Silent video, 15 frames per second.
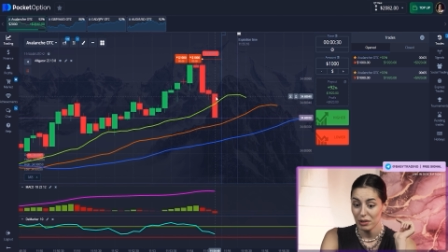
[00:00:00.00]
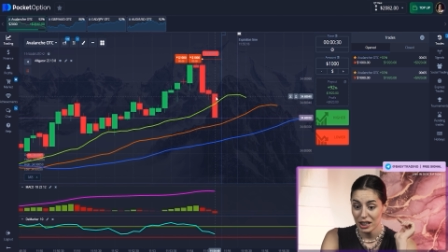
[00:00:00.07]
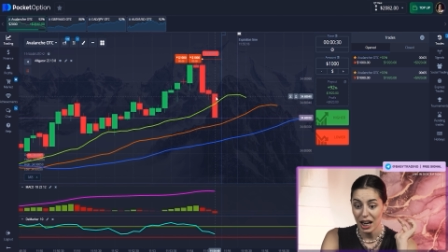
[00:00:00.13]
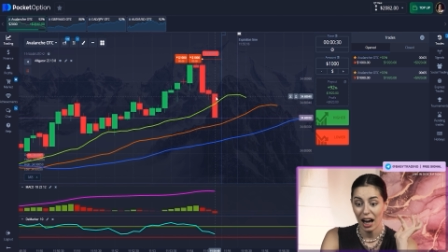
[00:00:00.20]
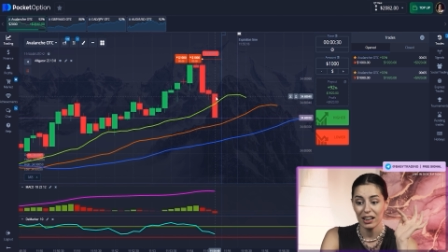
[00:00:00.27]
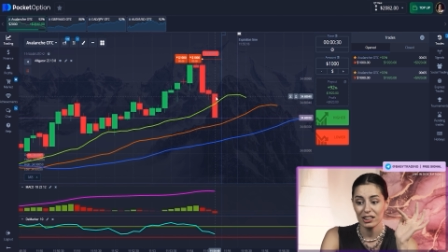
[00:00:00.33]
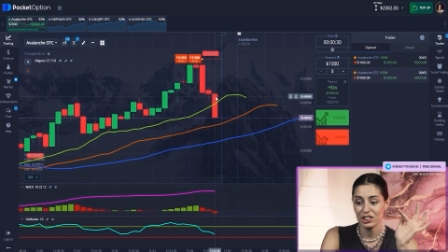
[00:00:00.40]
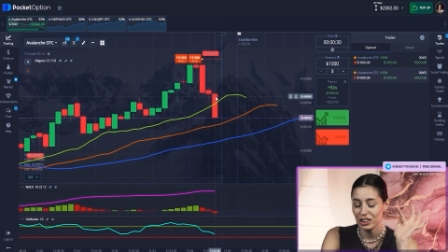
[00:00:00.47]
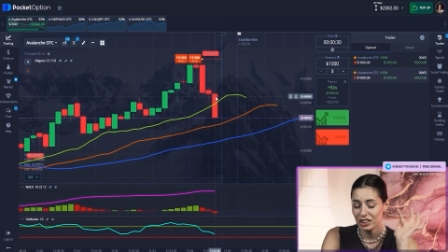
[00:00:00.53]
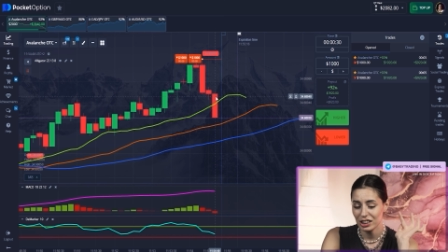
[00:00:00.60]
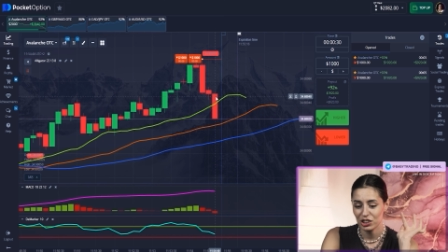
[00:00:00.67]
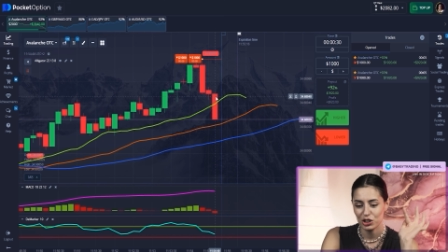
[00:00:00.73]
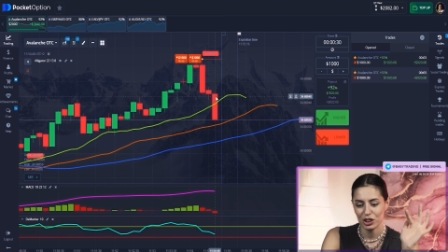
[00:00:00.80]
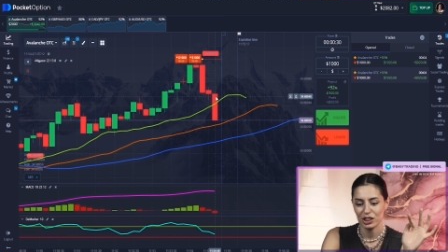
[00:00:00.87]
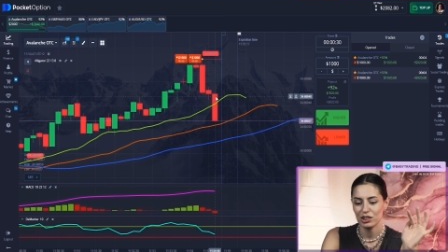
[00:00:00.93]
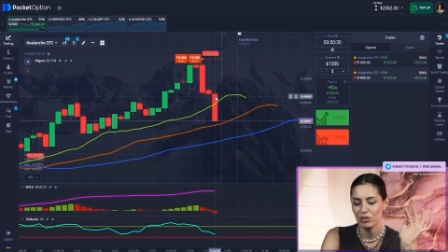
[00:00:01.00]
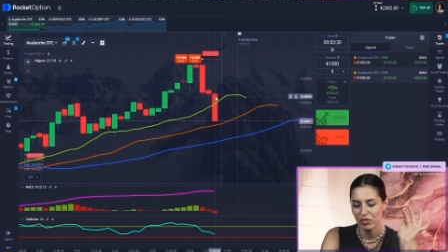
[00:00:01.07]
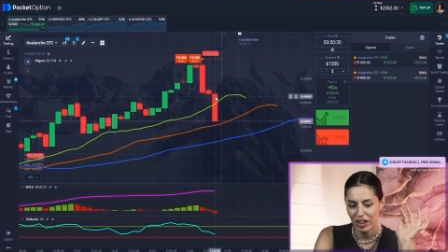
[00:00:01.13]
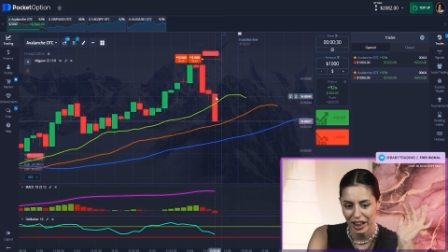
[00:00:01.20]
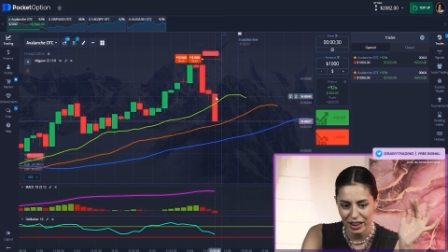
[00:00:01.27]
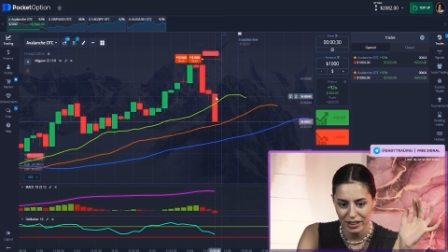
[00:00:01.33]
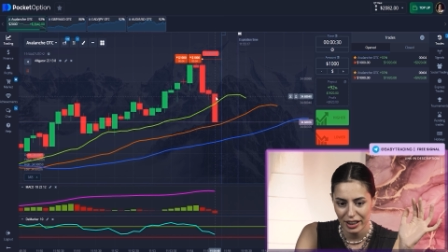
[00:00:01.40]
We actually just
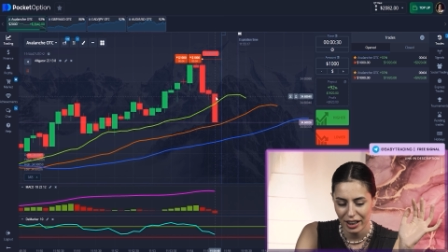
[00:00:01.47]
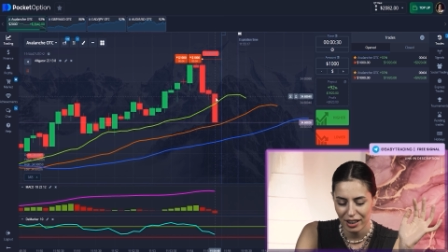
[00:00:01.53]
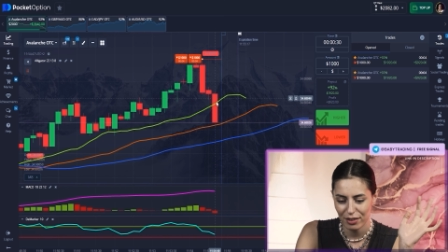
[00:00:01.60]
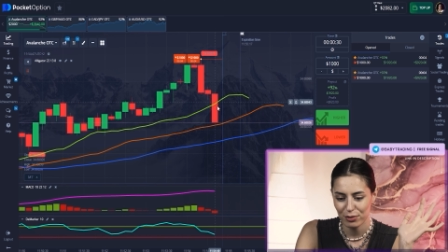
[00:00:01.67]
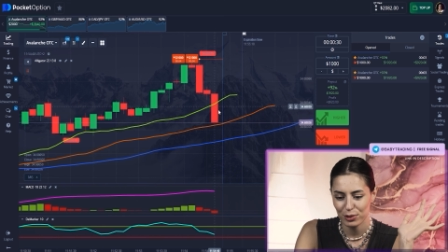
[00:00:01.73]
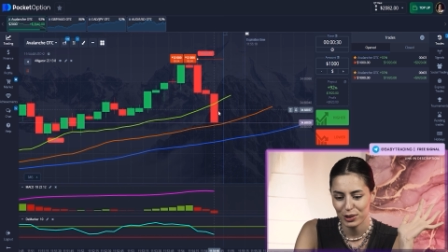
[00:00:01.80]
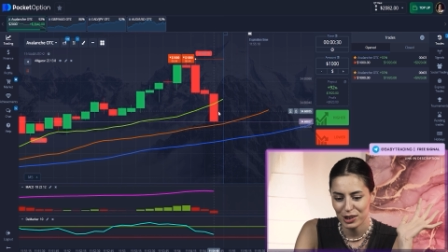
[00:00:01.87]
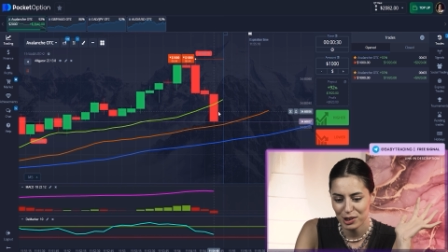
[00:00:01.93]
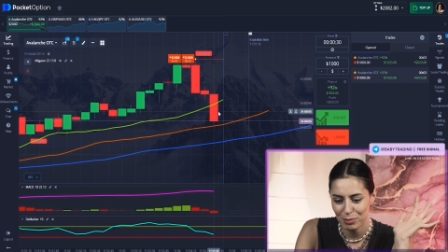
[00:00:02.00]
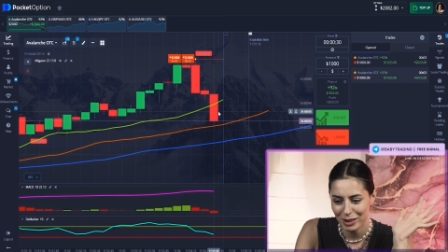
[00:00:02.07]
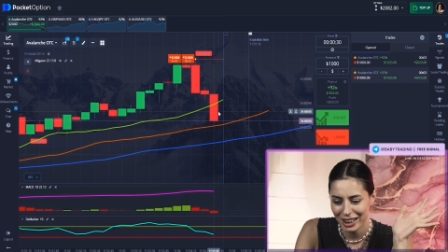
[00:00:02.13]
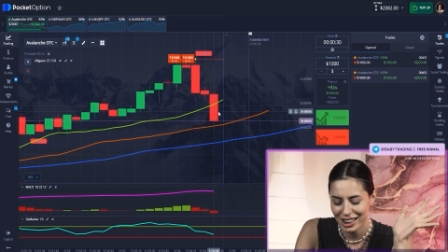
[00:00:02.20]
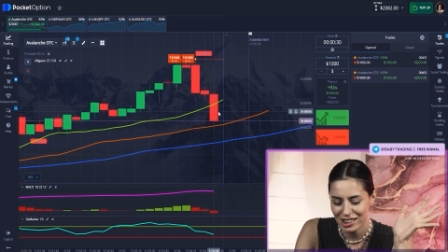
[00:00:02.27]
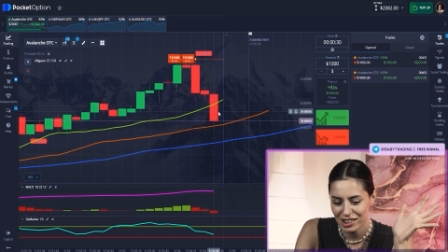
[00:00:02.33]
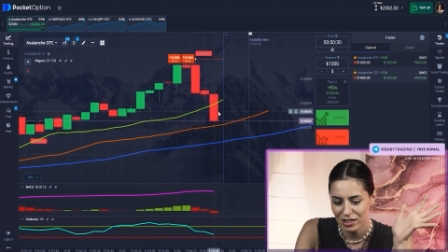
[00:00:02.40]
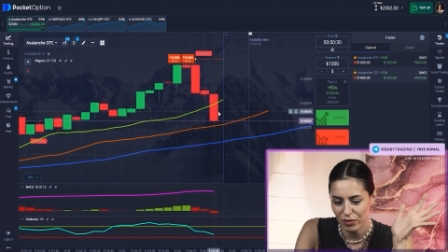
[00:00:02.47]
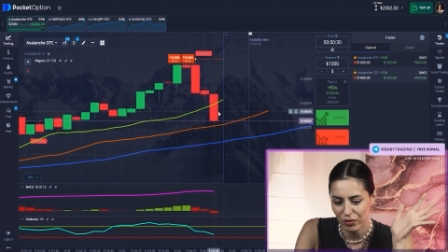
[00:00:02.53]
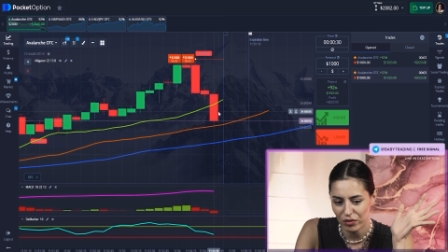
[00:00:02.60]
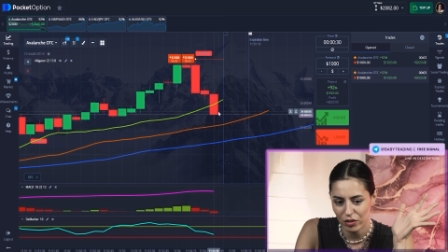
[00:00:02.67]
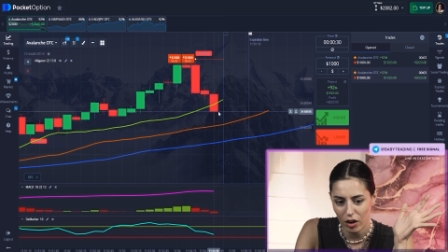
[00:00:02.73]
right there for this biggest